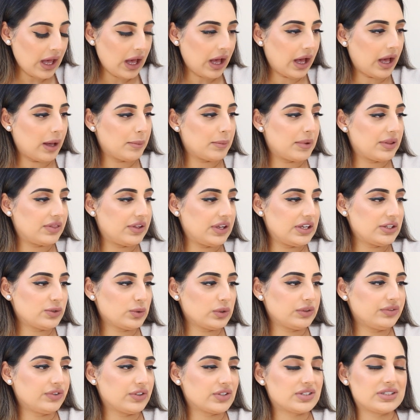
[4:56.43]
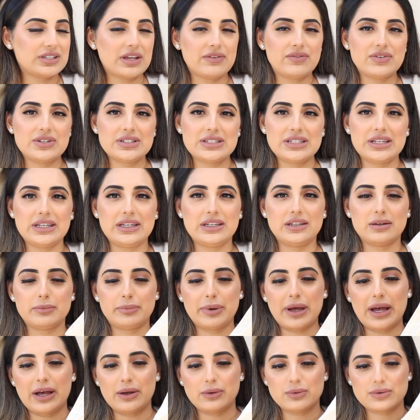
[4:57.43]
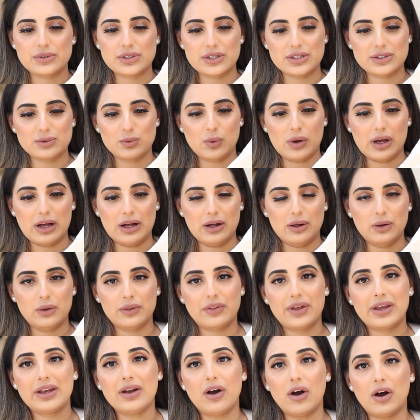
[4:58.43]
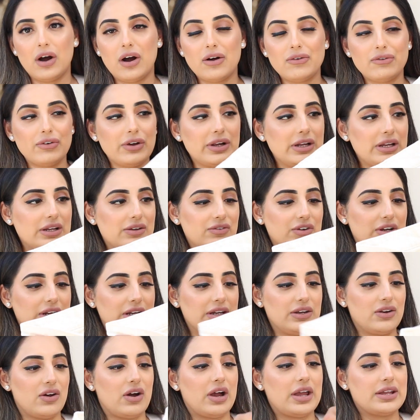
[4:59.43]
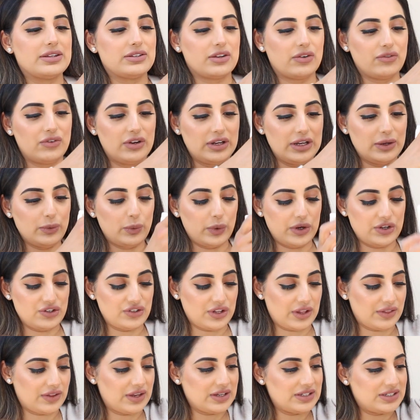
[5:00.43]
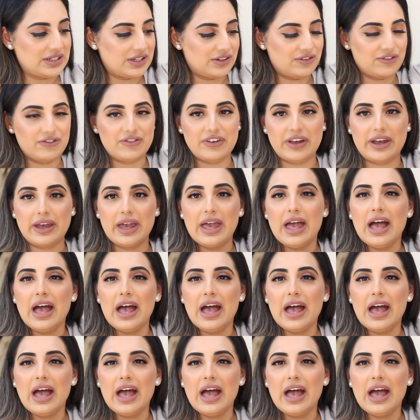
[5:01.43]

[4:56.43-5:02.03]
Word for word: Um, these are for £17 as well. They are really, really nice. I really wish that they did fit.